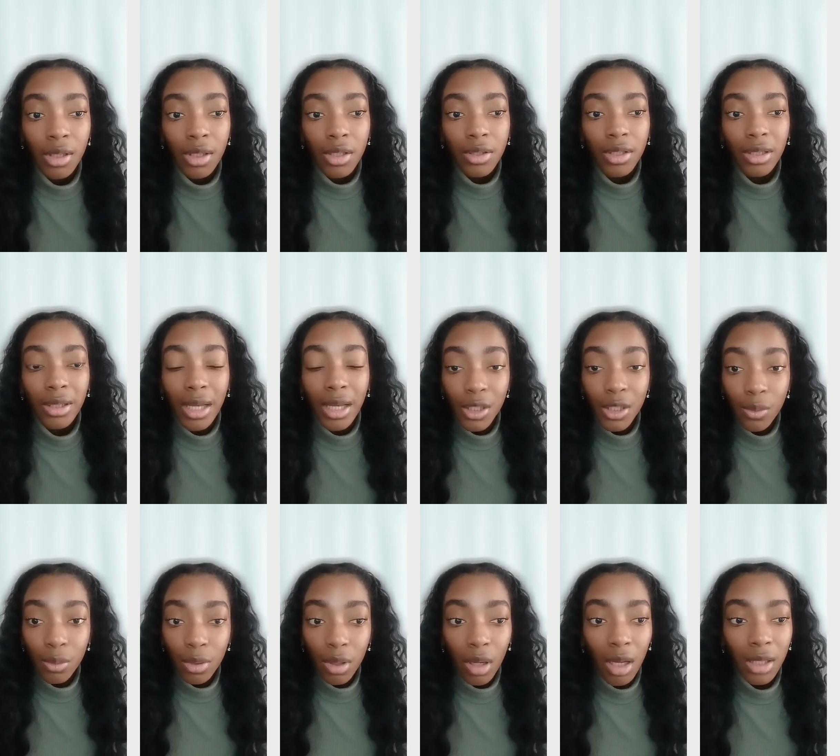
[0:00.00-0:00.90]
The lights
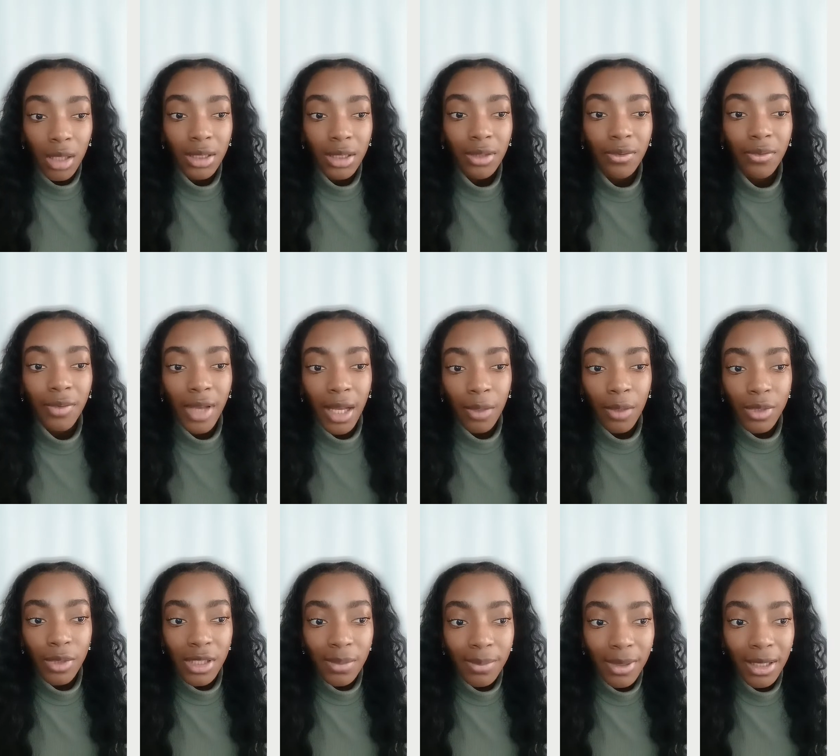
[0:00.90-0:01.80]
were on and the fan
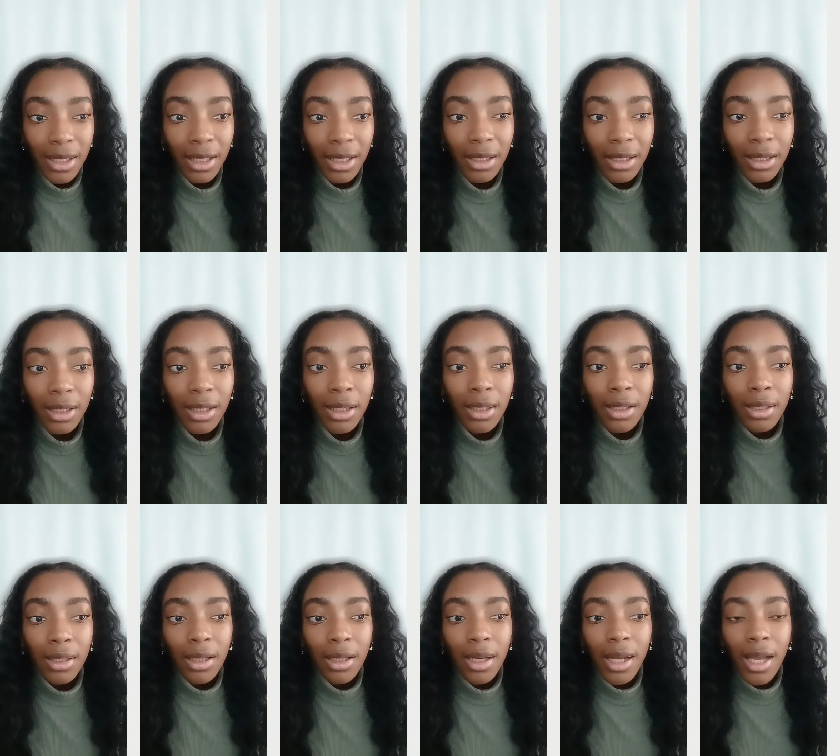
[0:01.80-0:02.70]
was spinning,
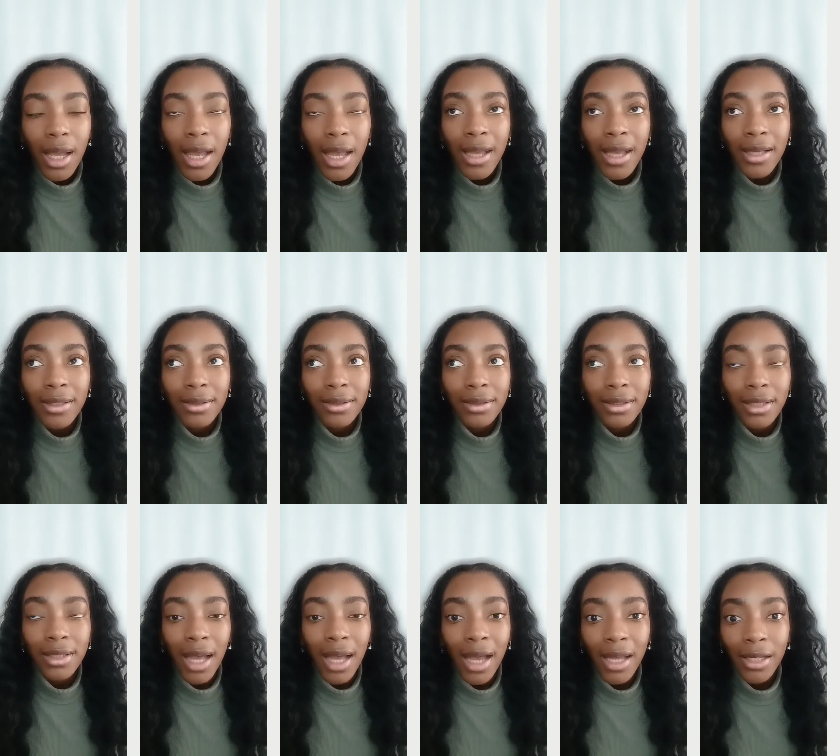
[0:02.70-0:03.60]
and
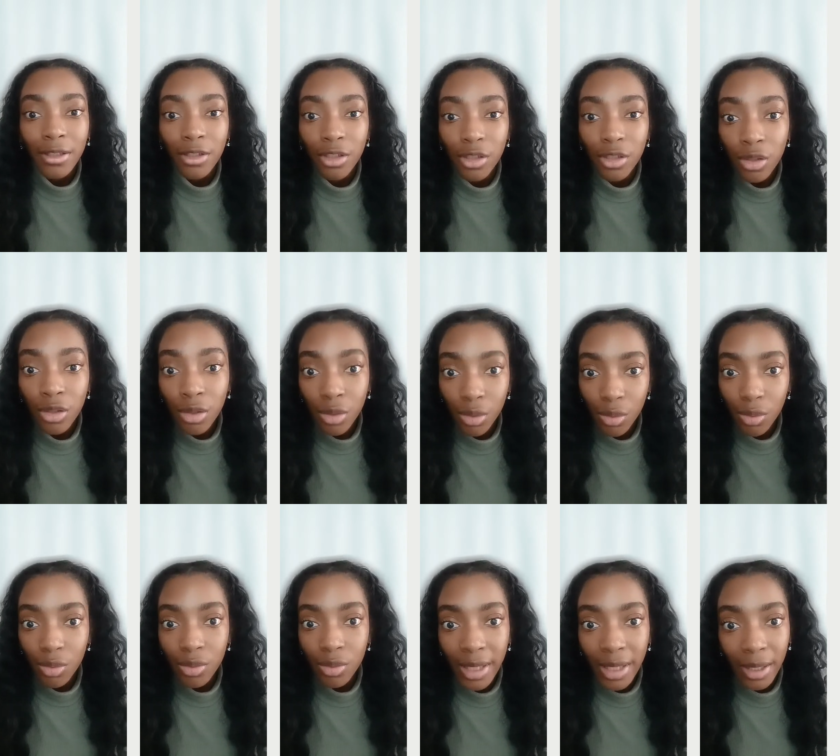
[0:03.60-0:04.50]
I
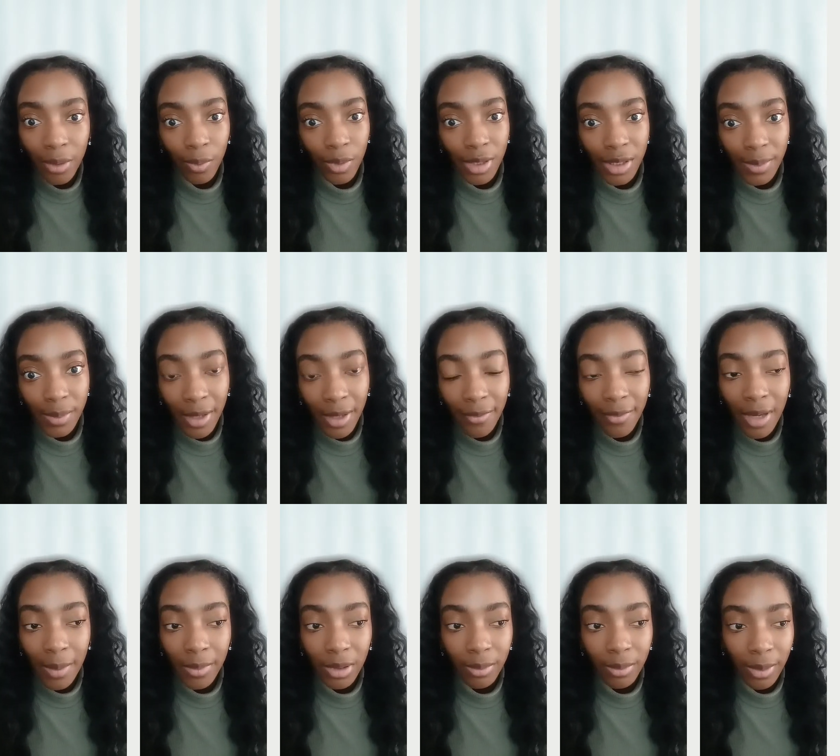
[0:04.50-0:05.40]
knew that it was my
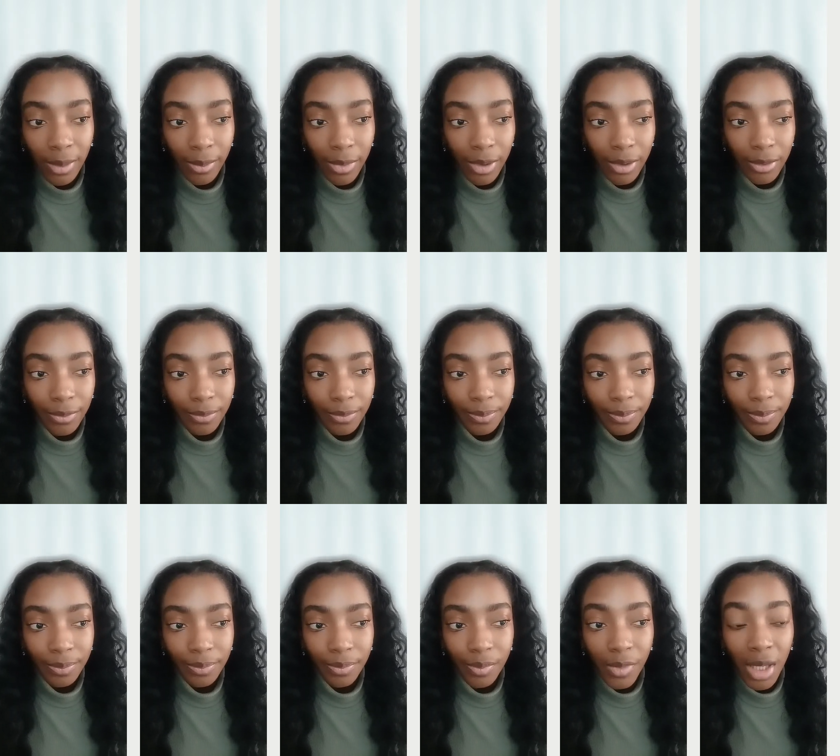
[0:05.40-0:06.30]
family member.
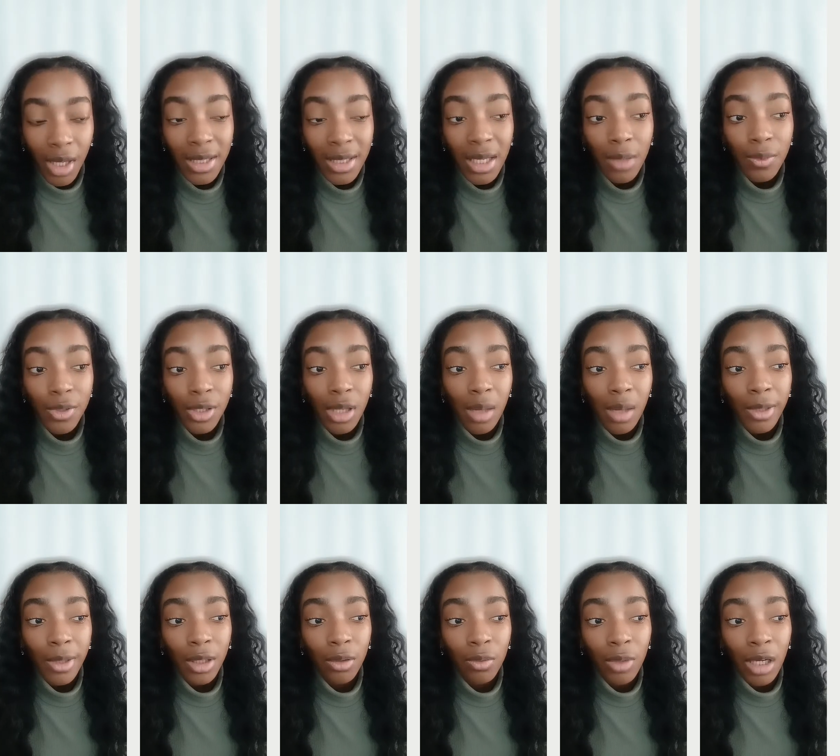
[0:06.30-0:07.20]
As I was
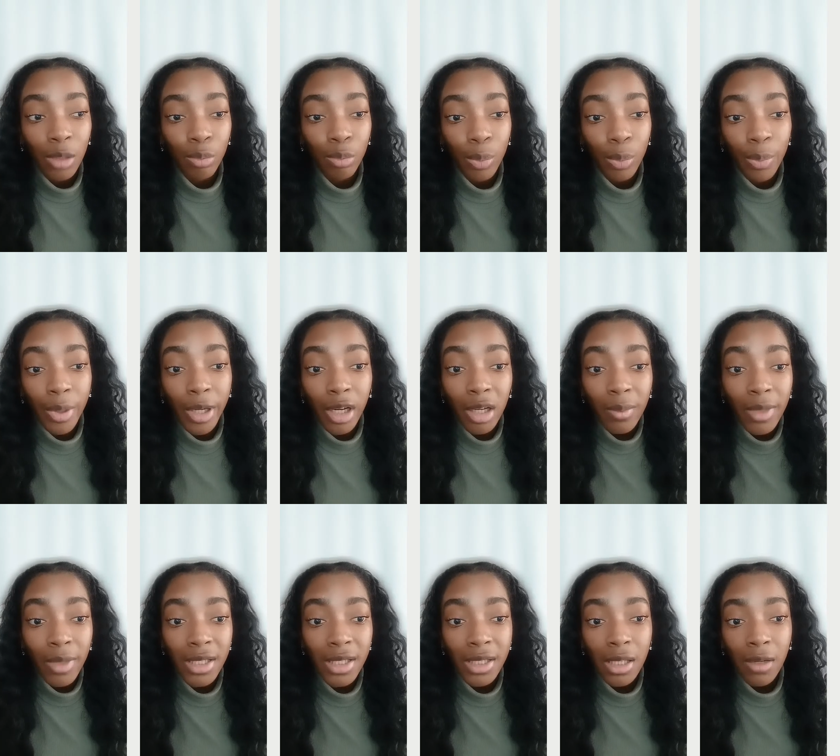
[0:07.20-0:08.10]
coming around, preparing
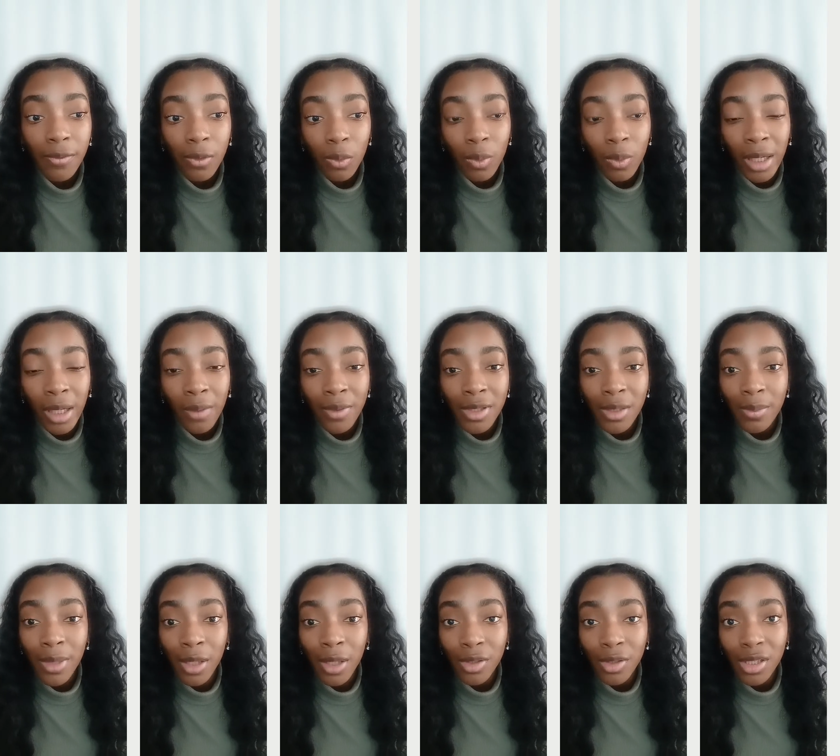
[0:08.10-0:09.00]
myself for what I was
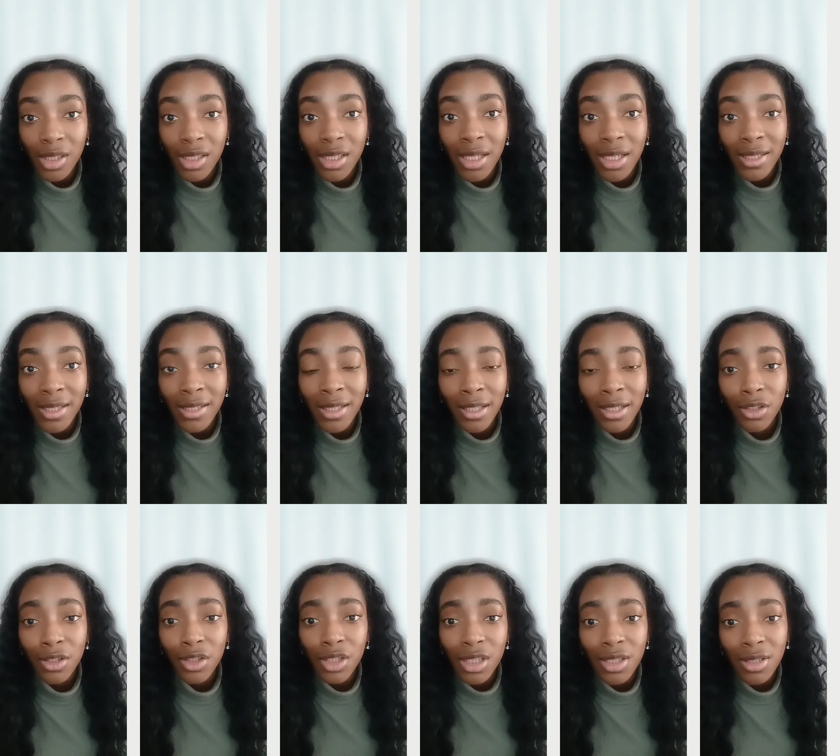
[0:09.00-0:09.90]
about to see, I said,
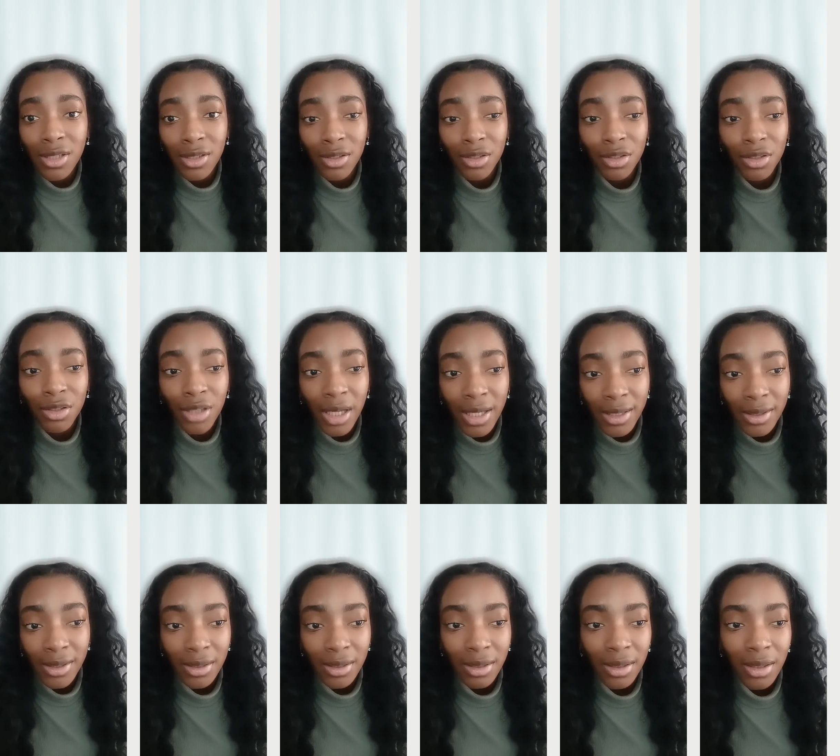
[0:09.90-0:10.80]
Jesus Christ.